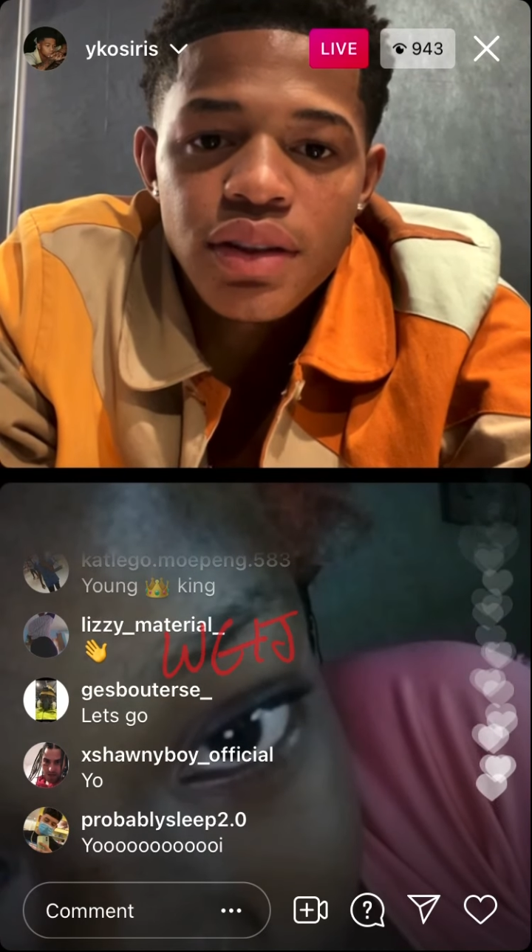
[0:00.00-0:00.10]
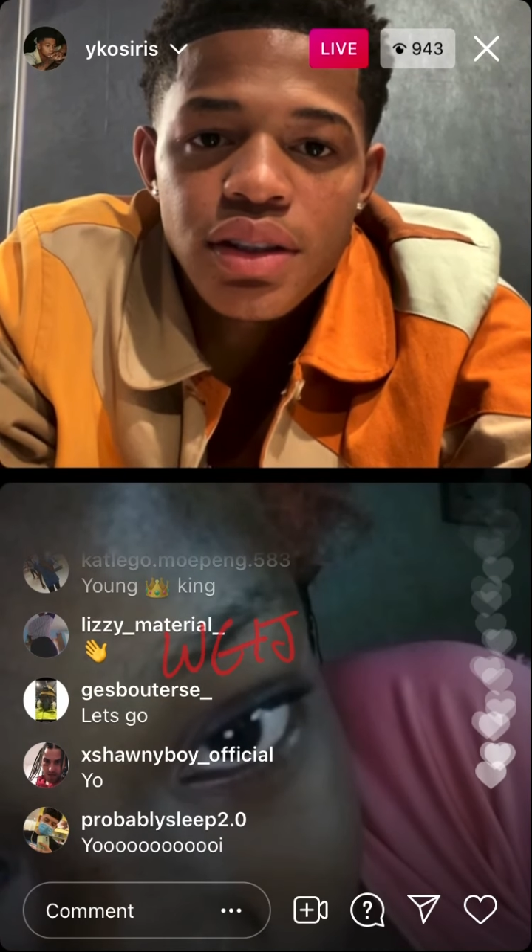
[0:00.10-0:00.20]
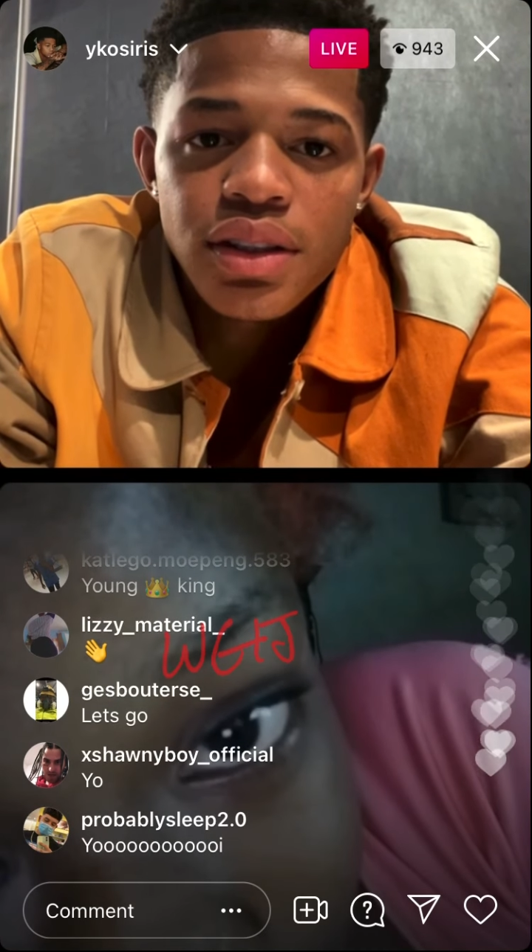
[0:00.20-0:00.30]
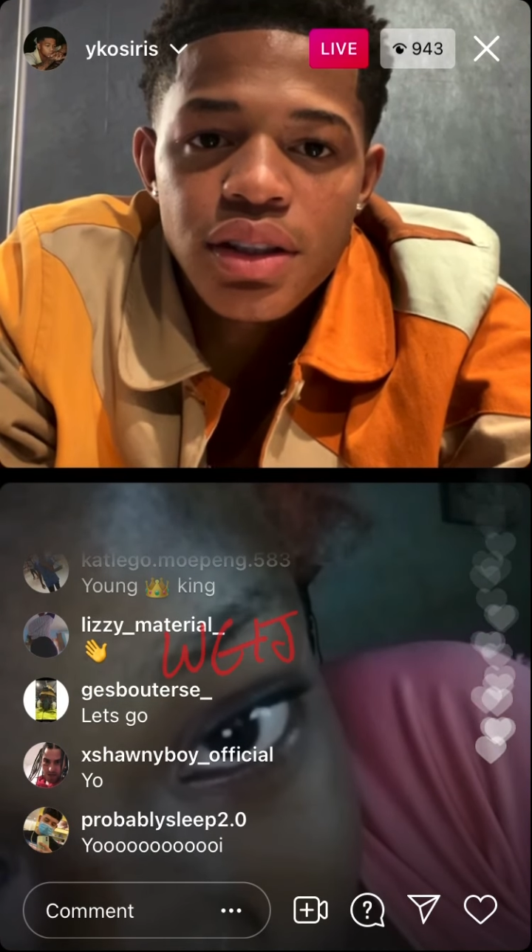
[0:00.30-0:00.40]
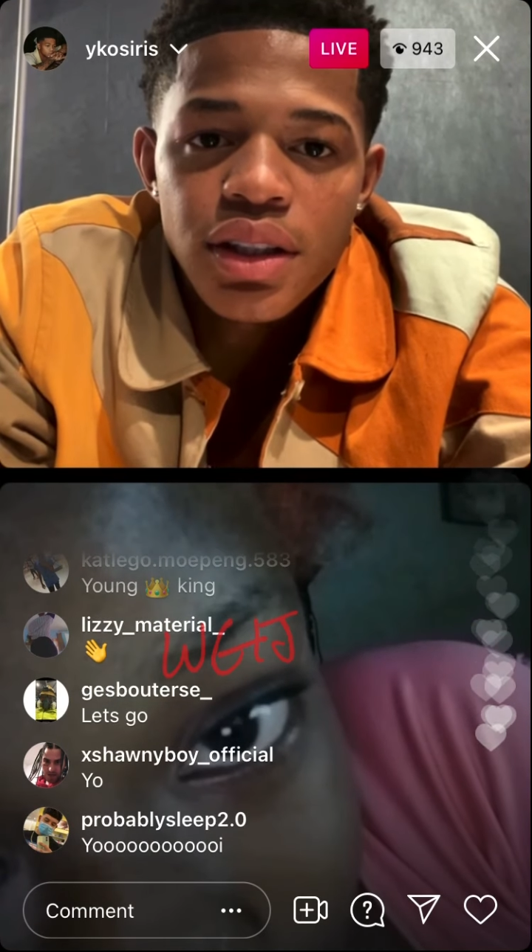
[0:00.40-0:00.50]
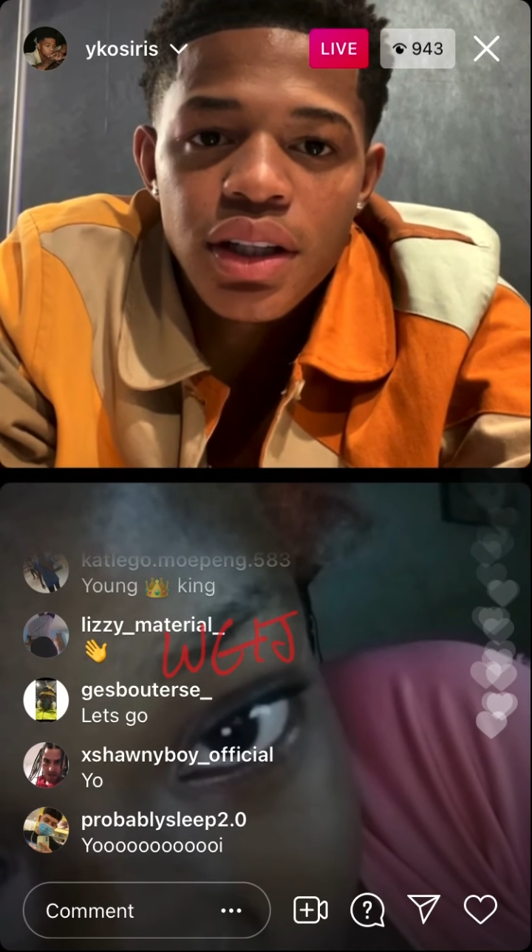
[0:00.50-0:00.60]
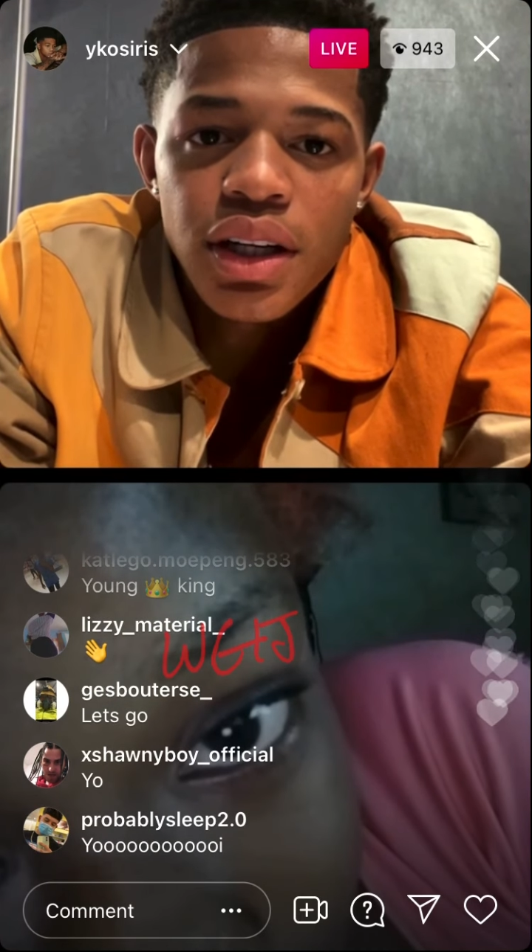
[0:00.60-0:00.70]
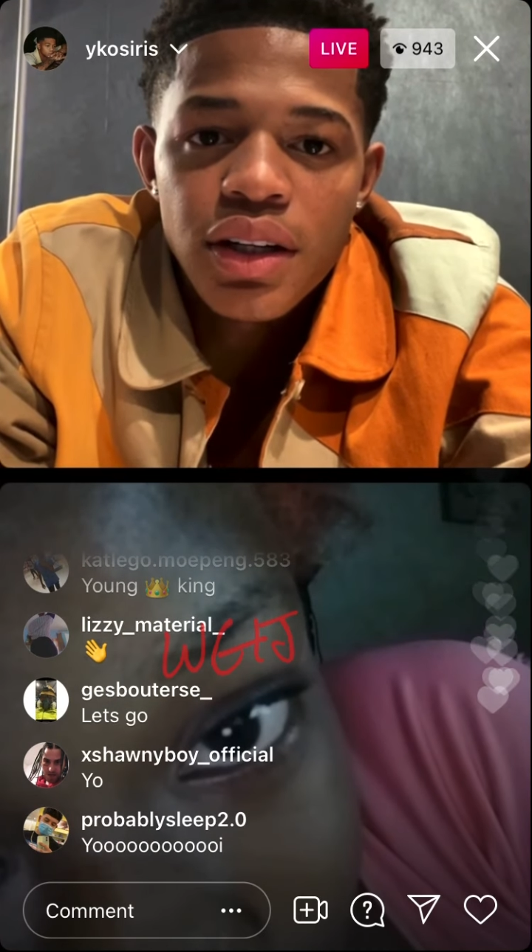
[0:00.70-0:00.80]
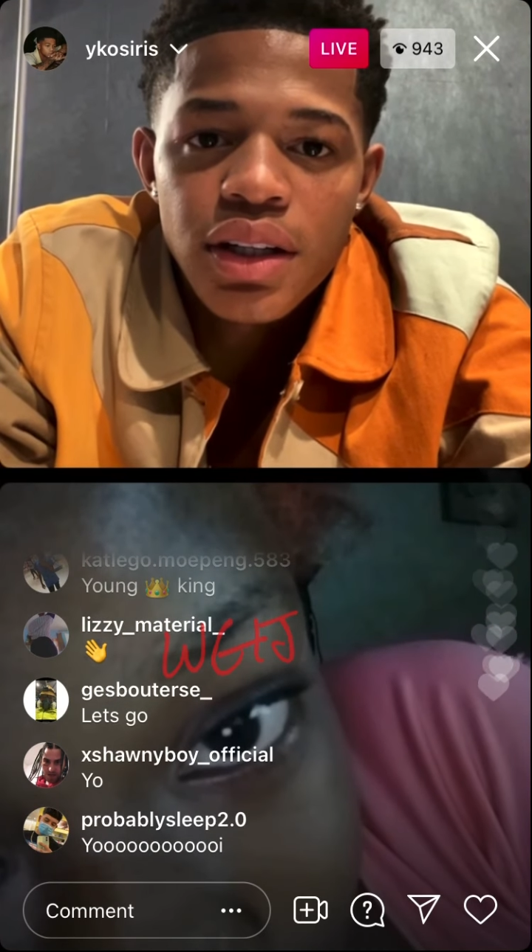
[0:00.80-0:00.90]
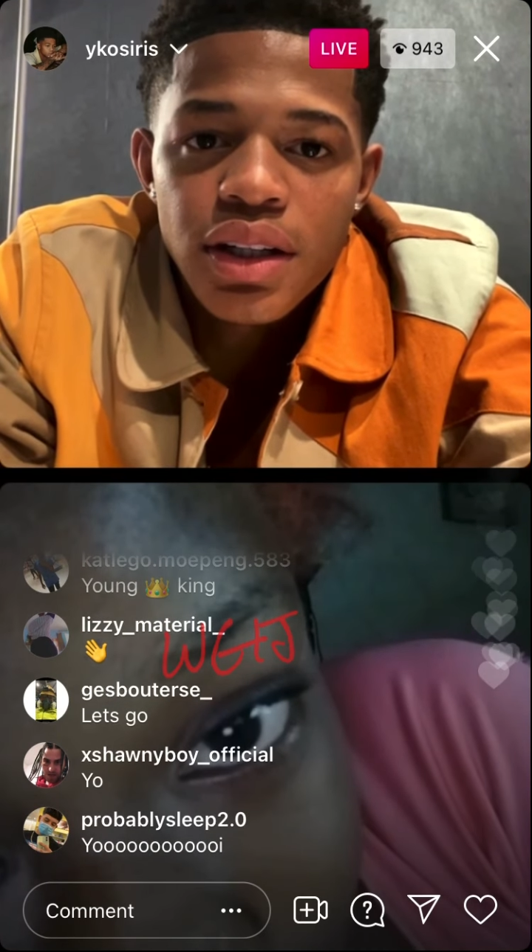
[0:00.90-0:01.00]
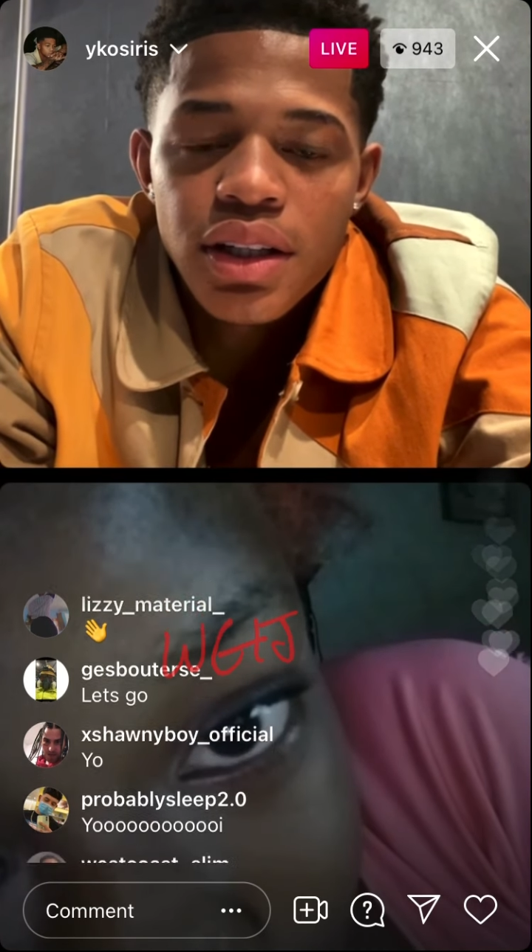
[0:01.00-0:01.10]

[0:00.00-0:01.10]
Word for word: Hello?